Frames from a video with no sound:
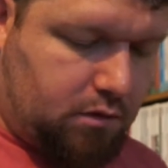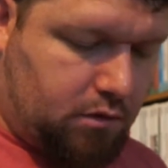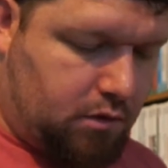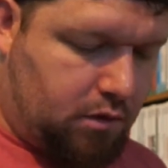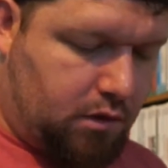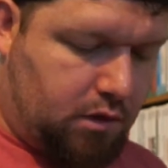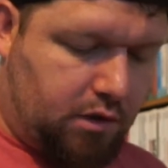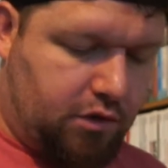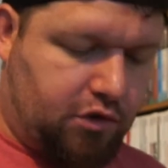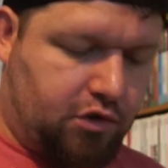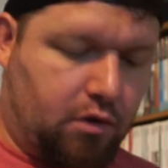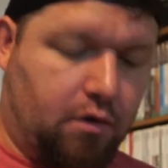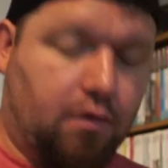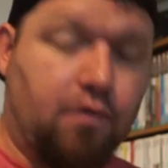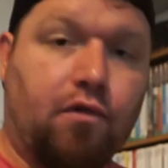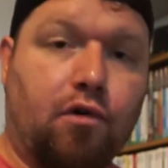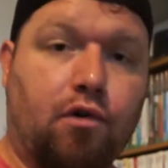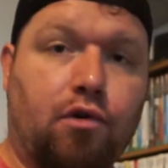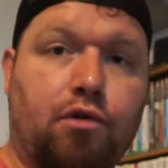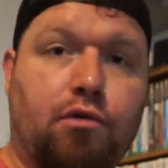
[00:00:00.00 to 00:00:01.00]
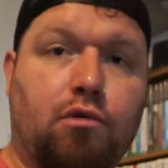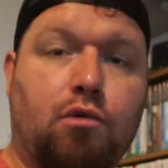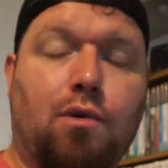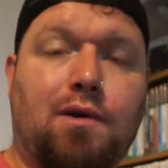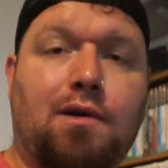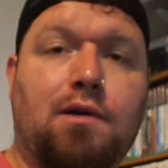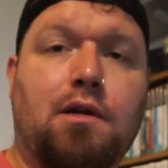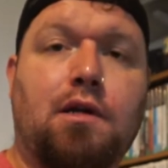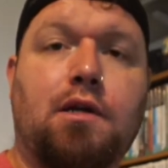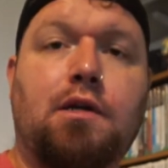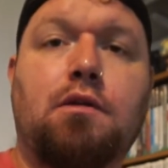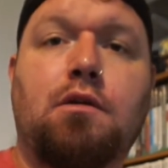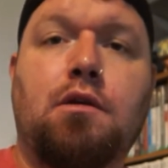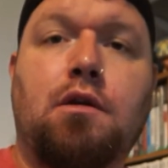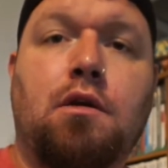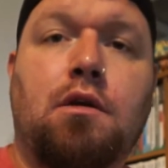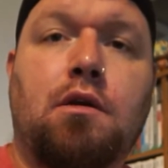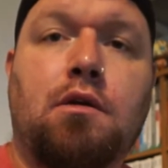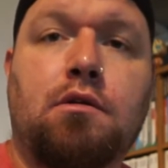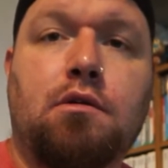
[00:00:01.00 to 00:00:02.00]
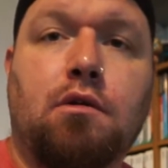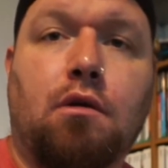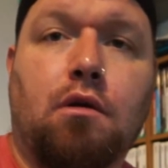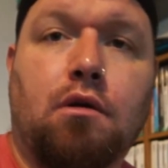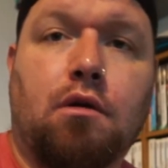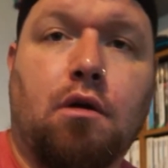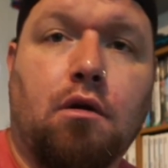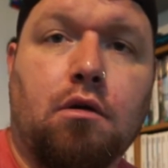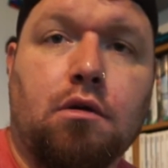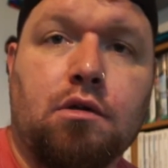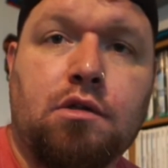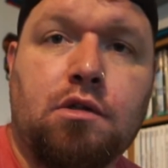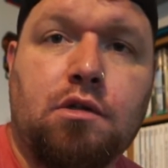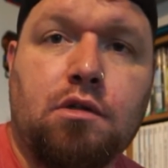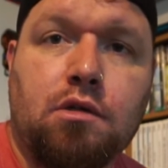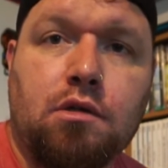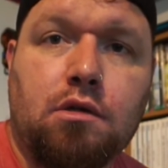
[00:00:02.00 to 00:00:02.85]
Let's go through them quickly. So I got